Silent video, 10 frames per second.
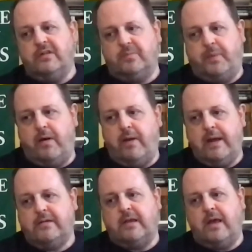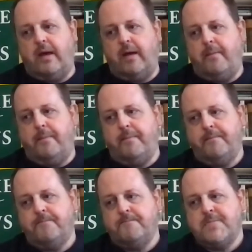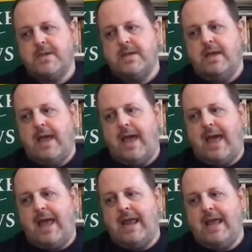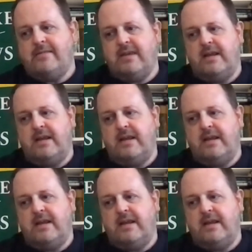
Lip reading: this period. And is